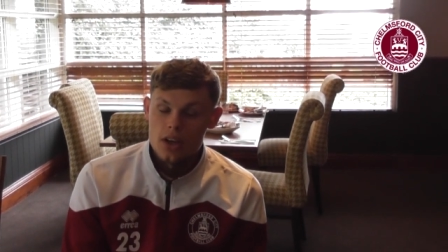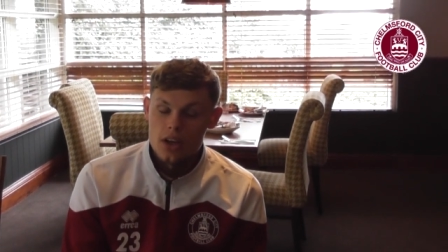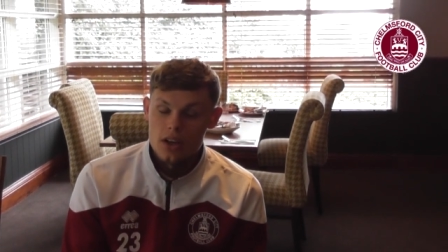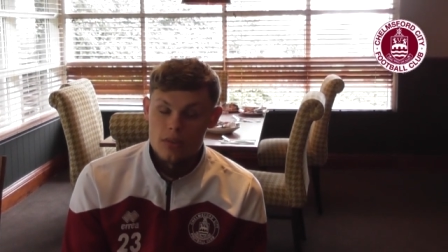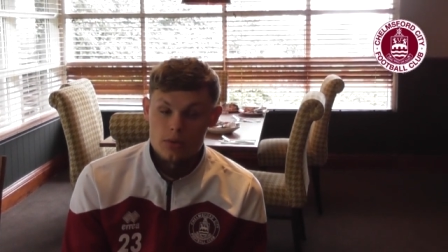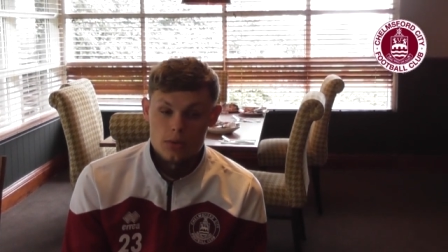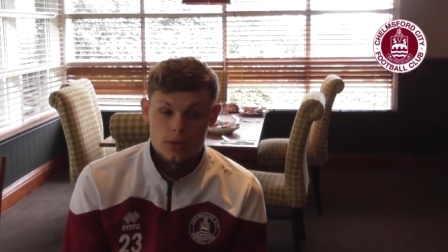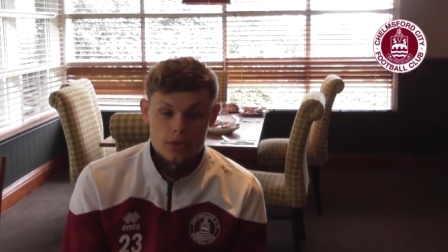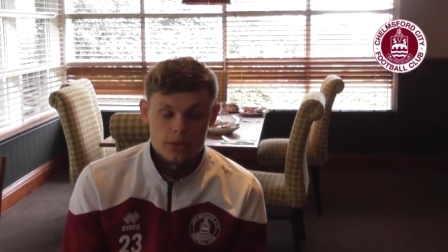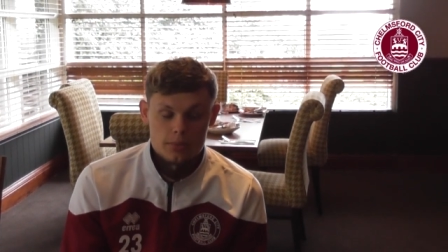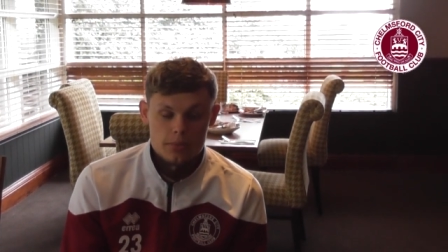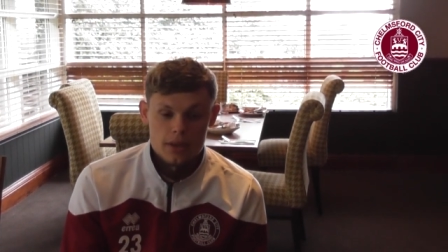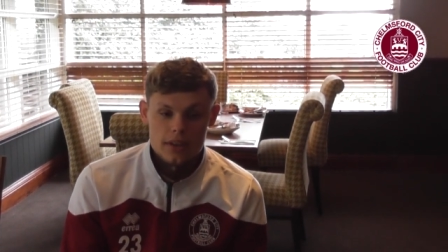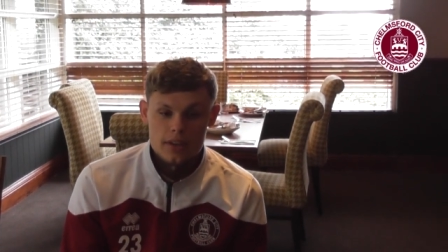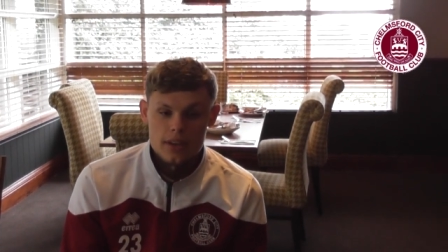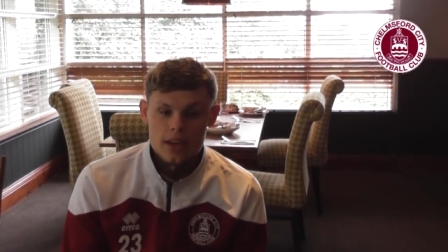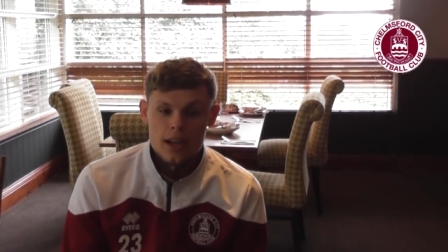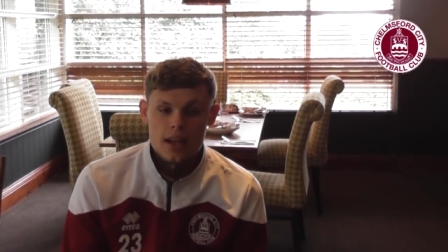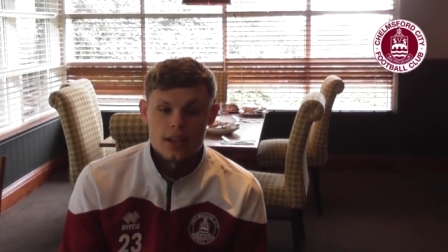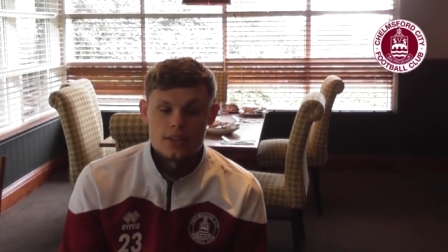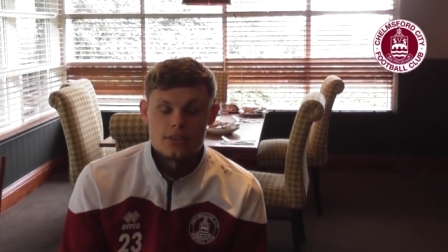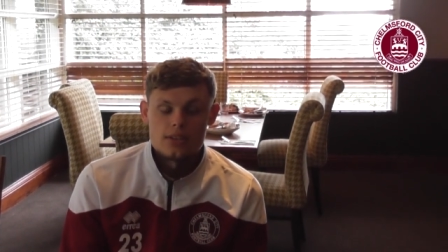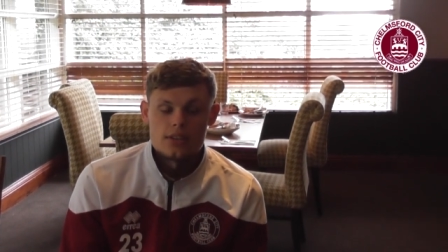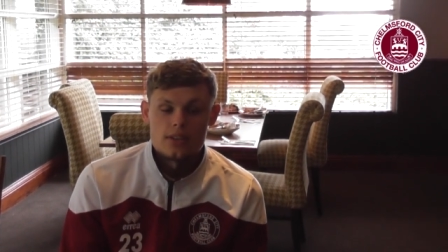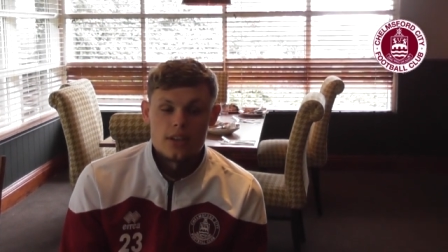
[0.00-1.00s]
I've already met the
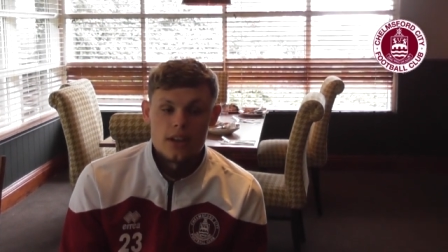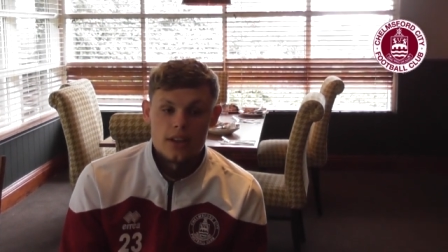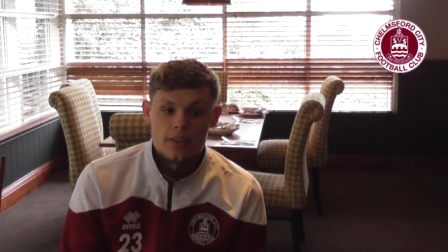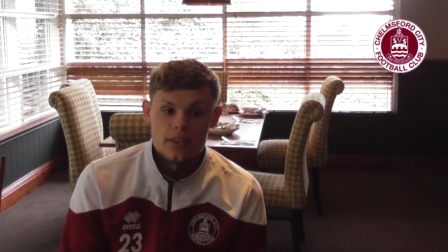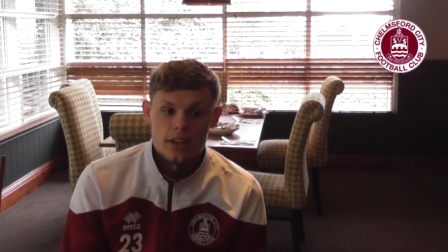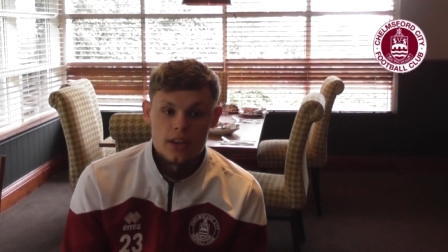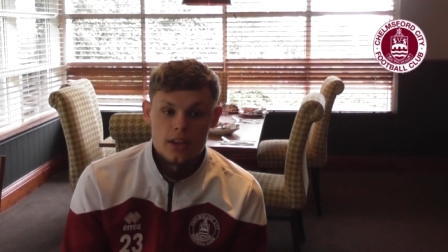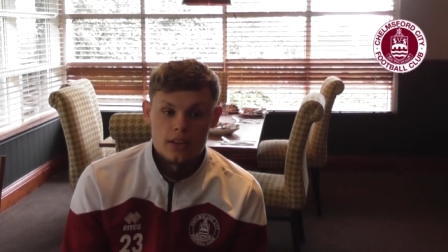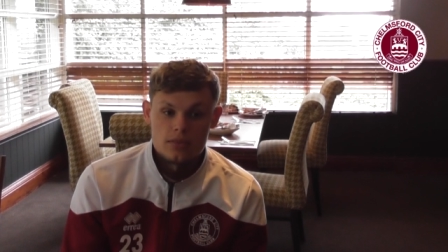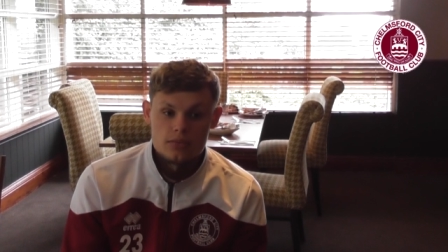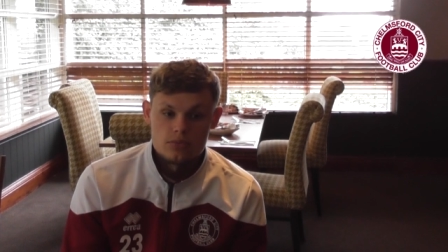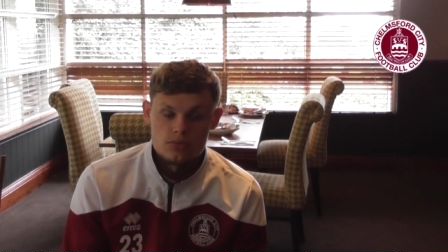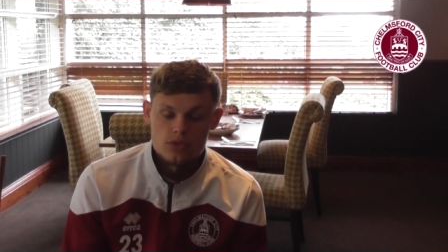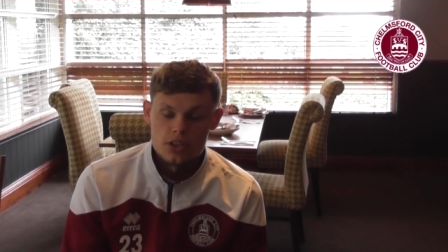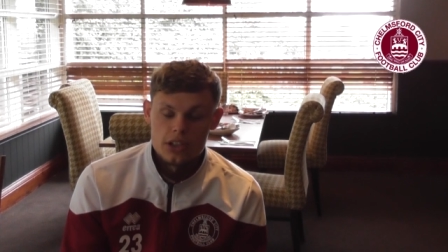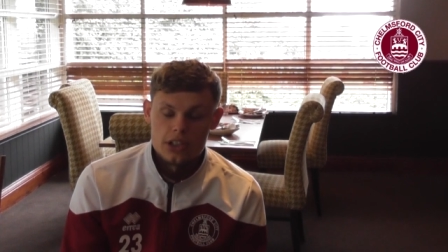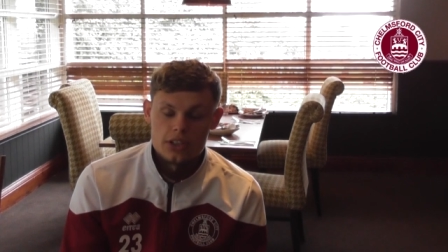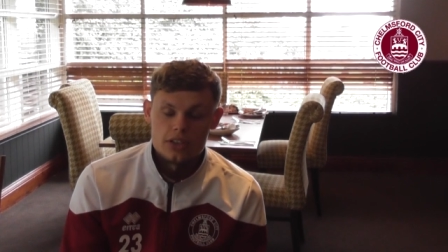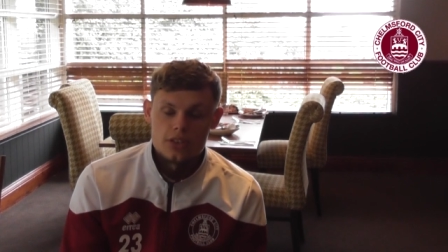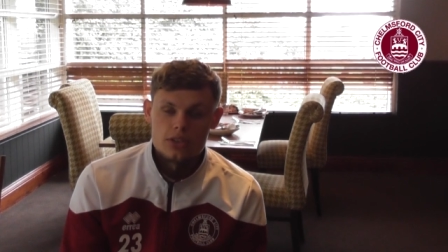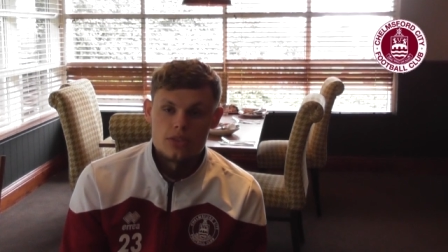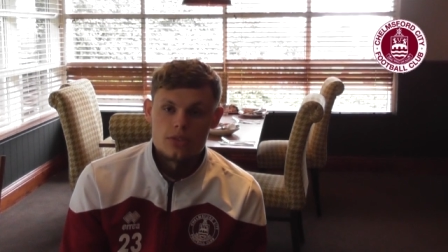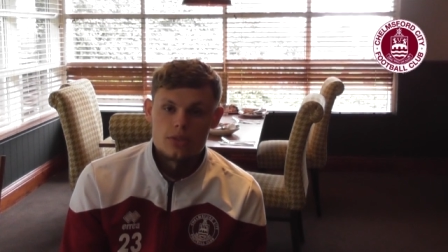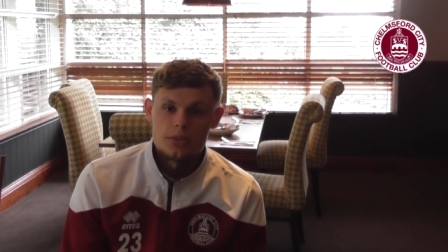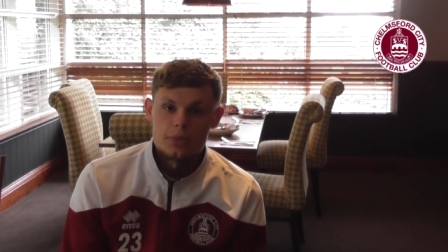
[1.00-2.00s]
lads and, that, and they're a
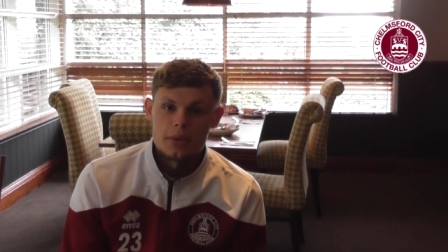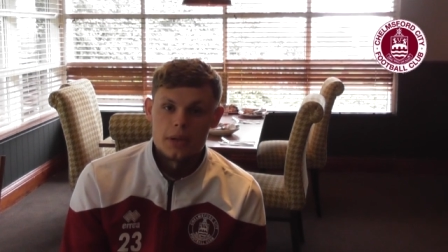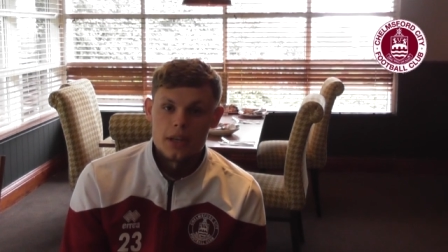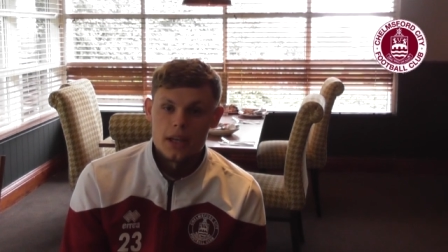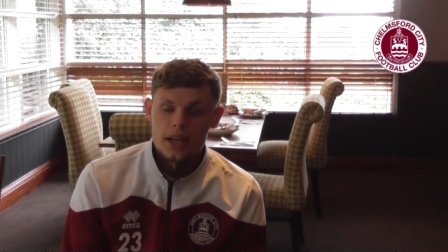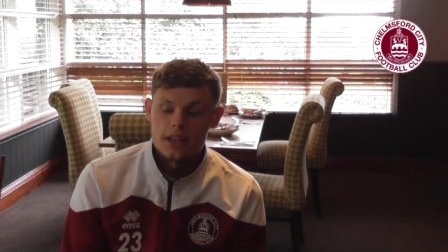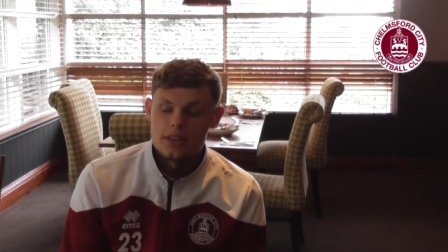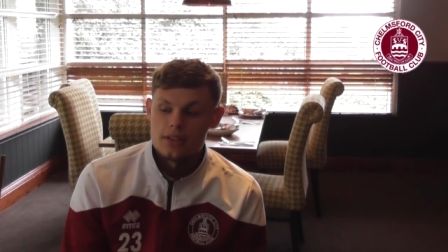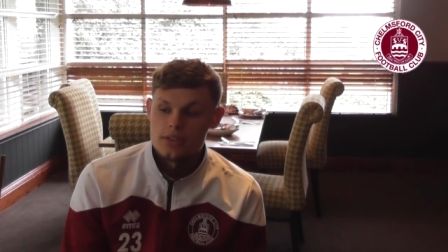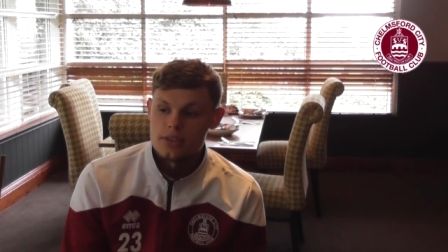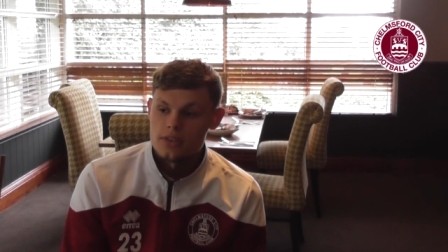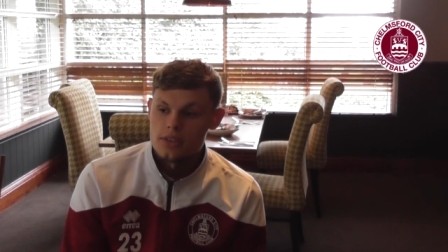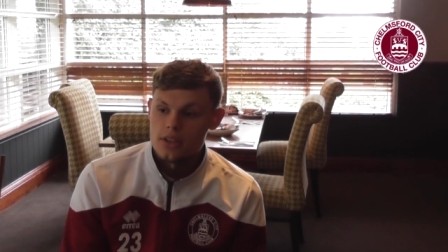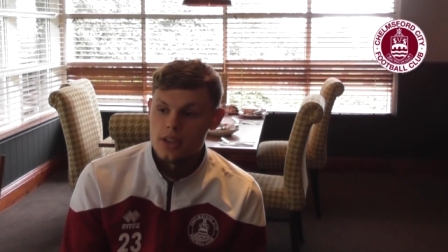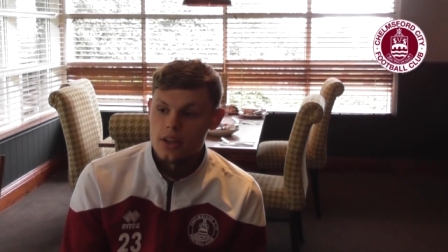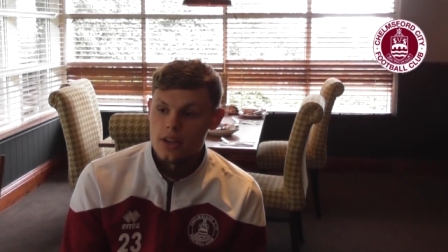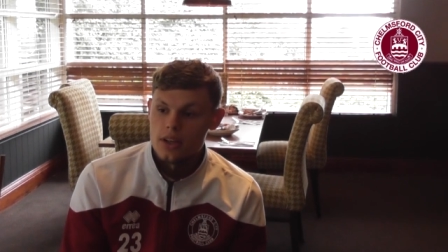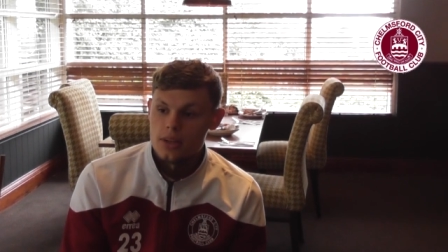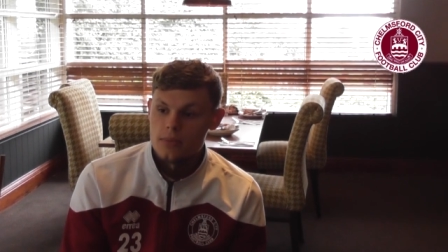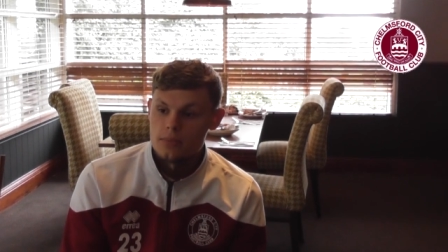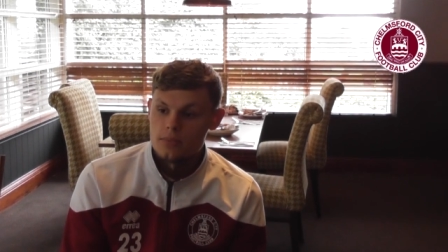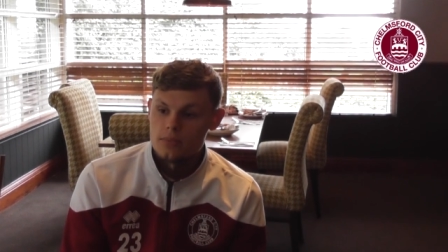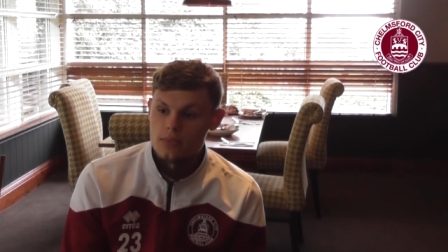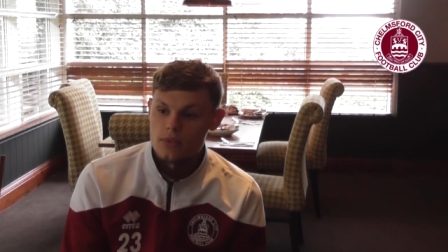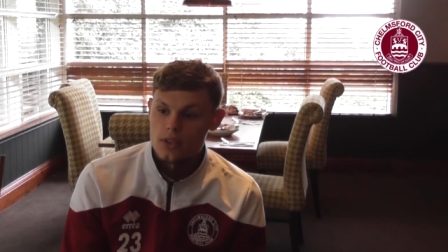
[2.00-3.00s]
really good group of lads, and
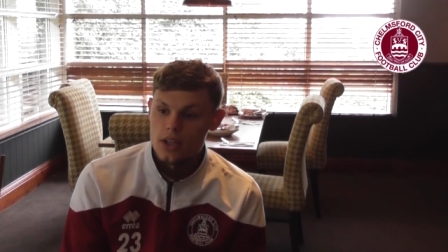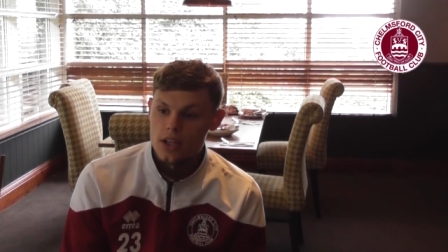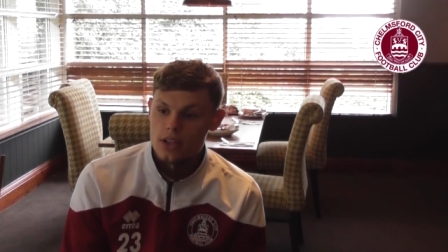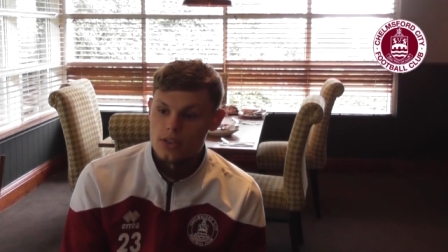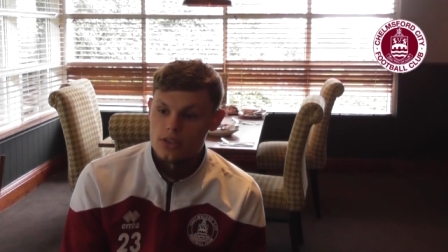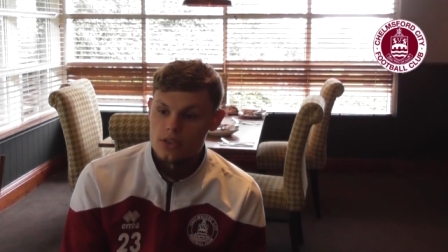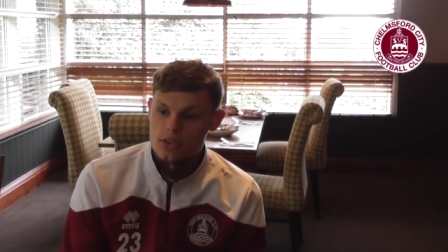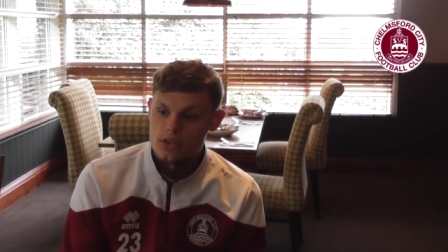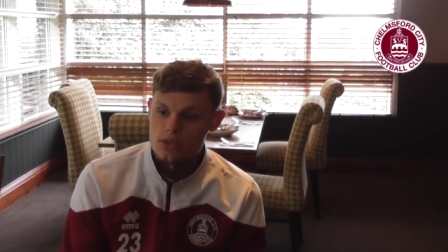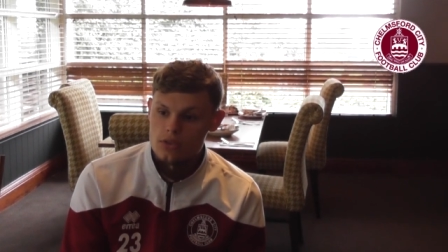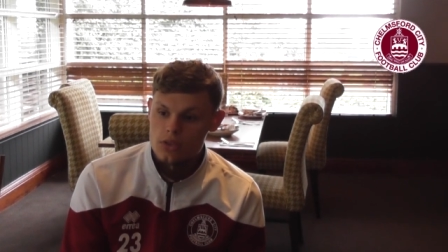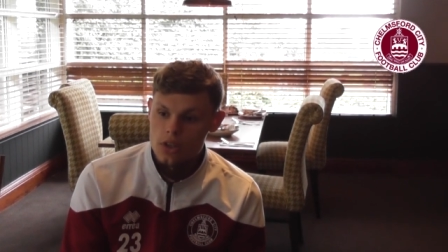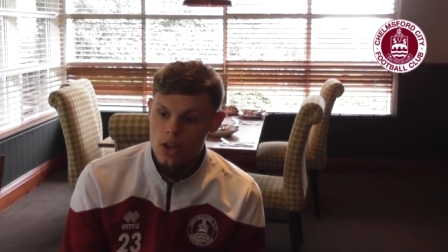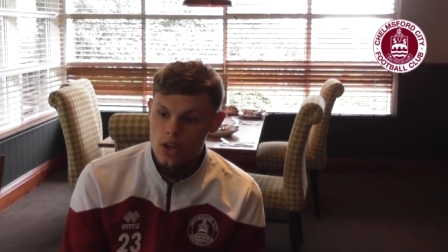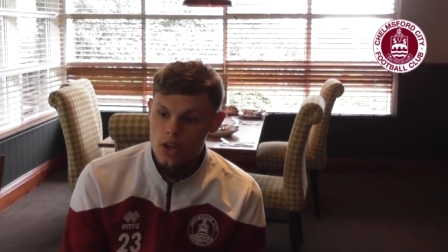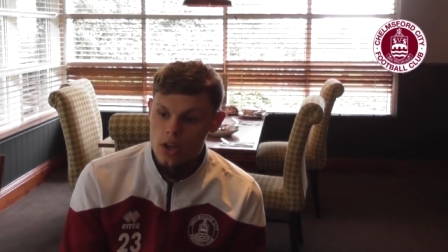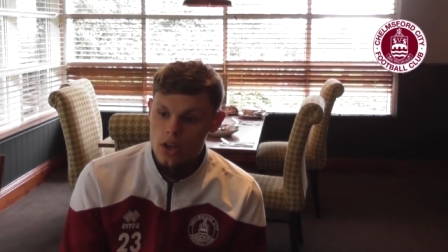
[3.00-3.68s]
uh, yeah, just